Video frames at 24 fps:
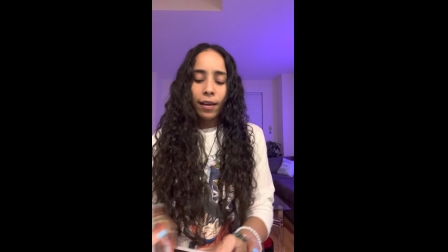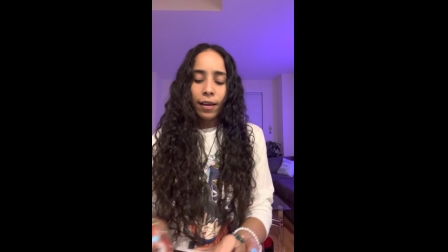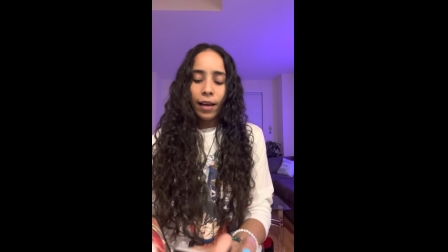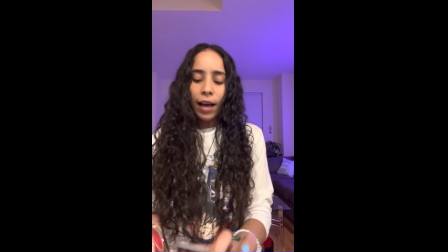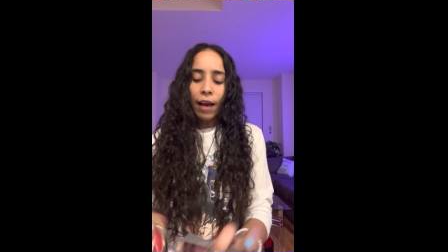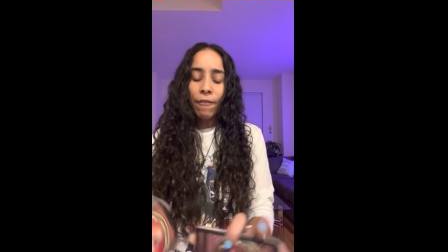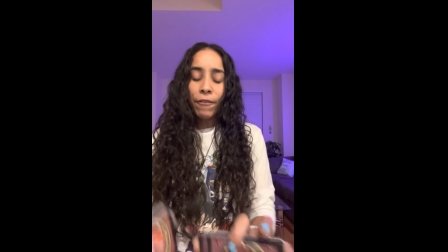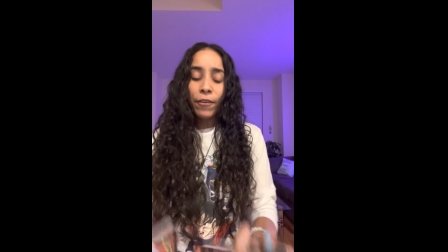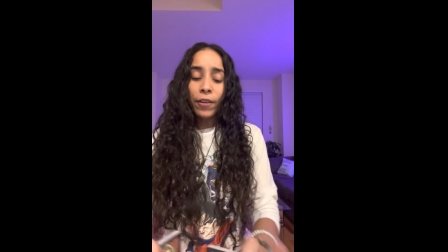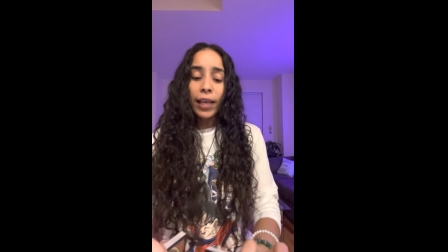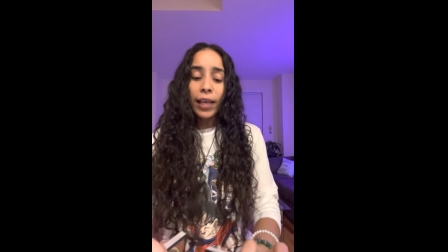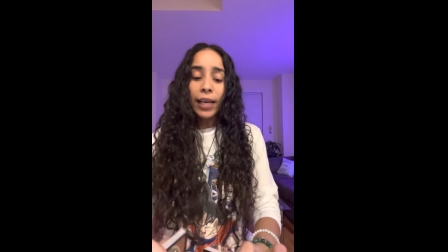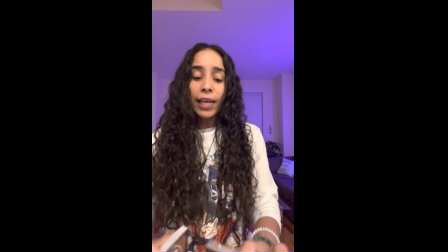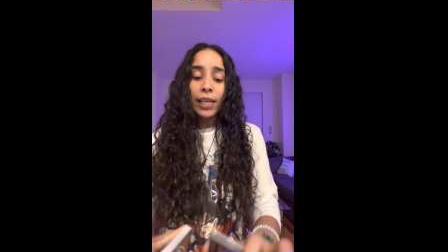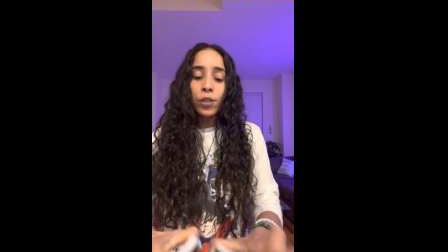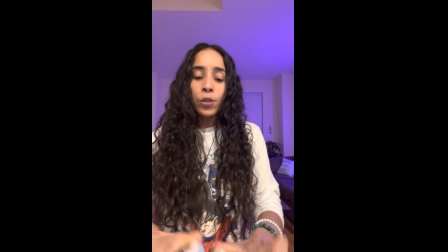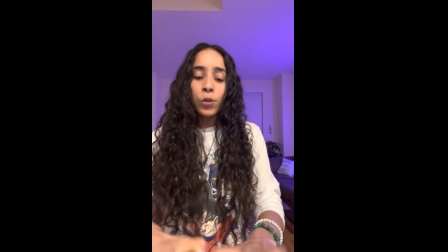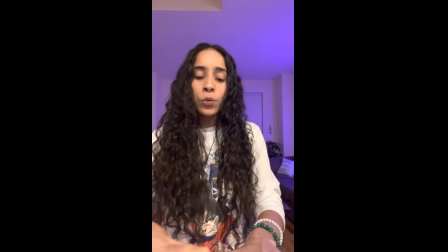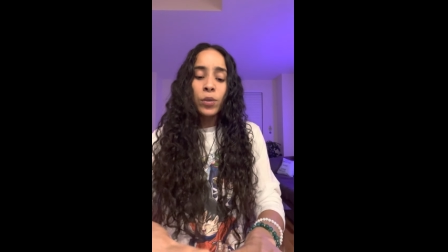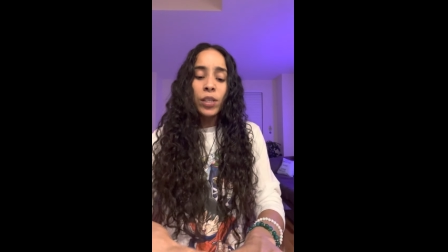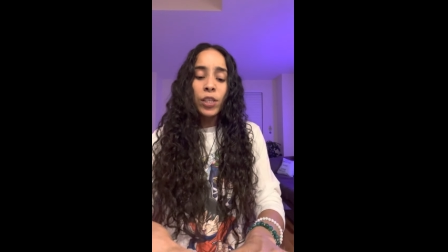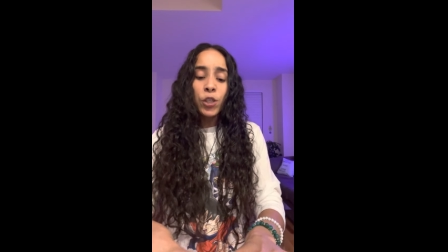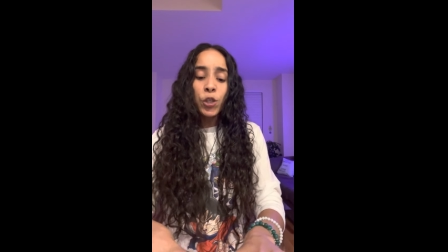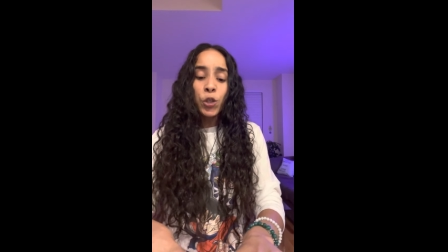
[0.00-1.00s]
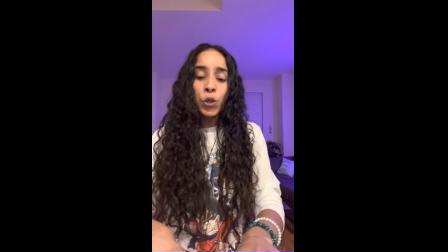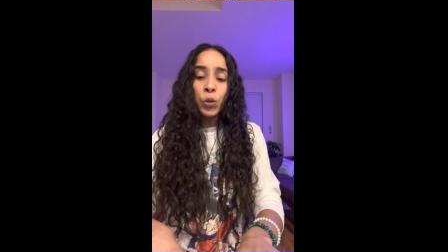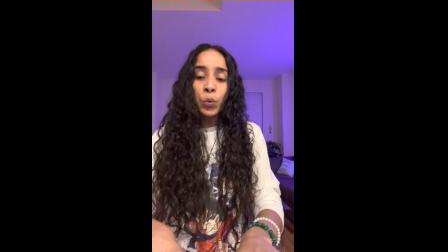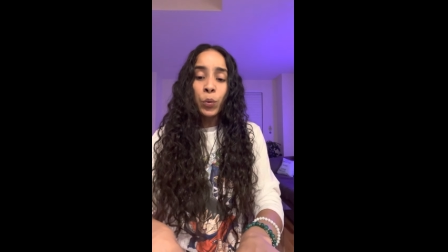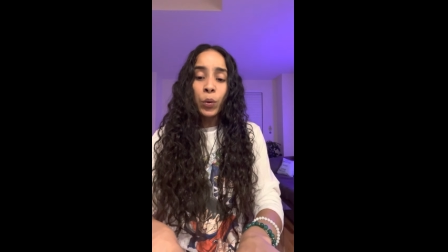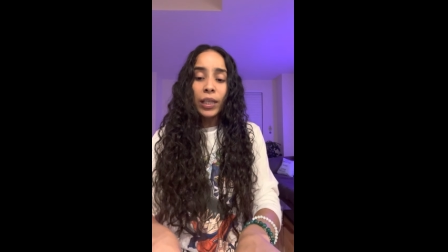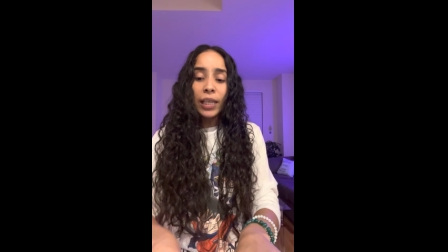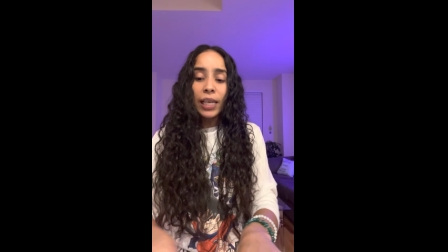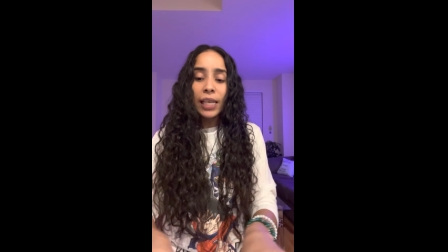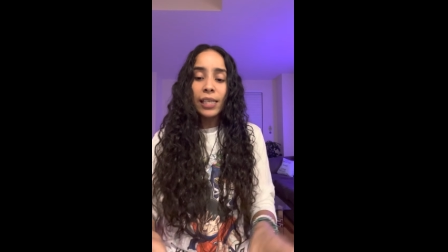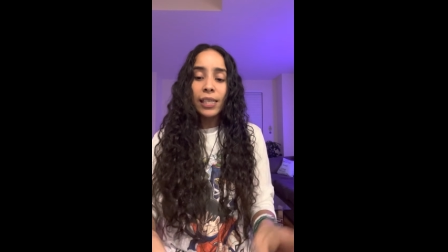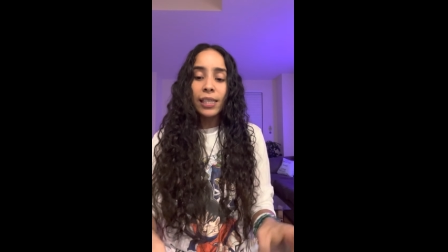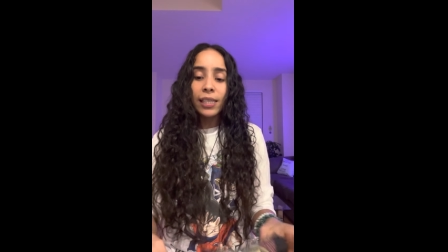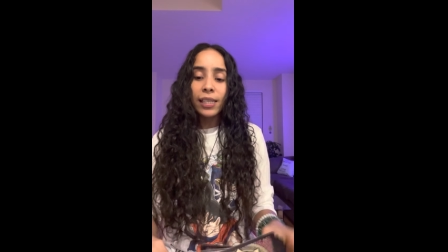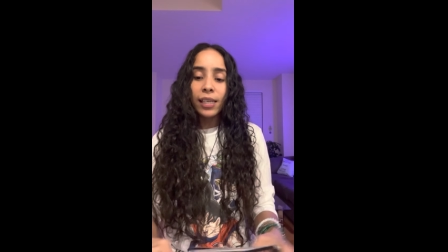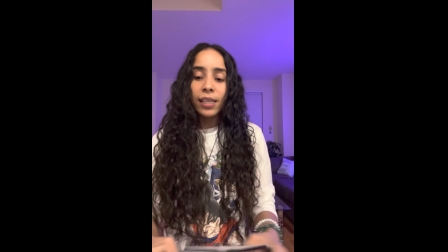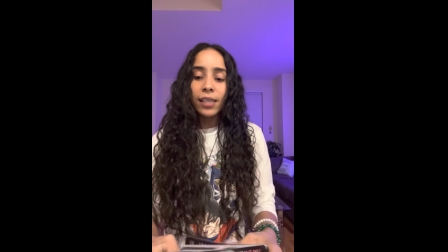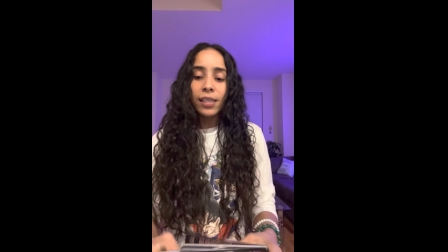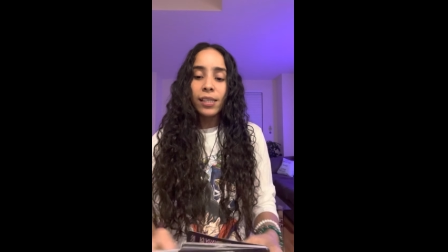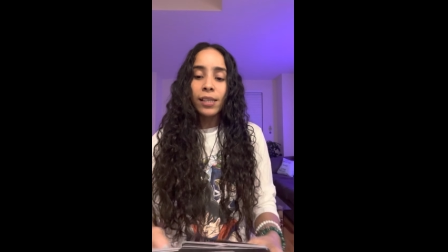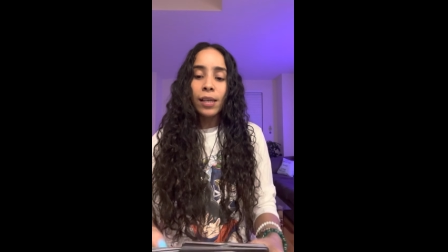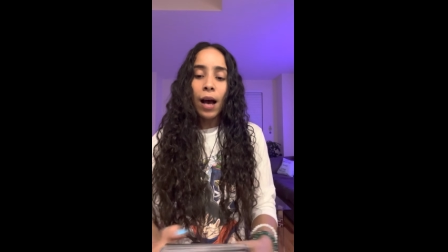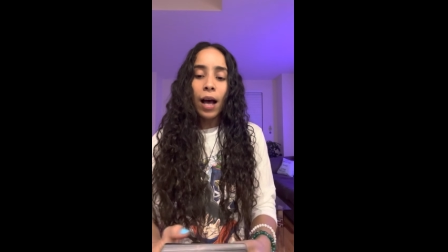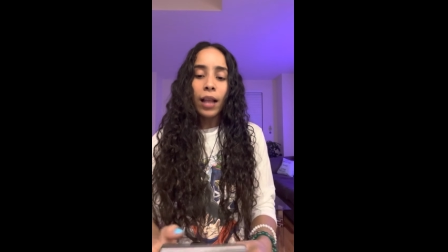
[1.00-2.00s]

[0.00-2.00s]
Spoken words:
I feel like as soon as you release this,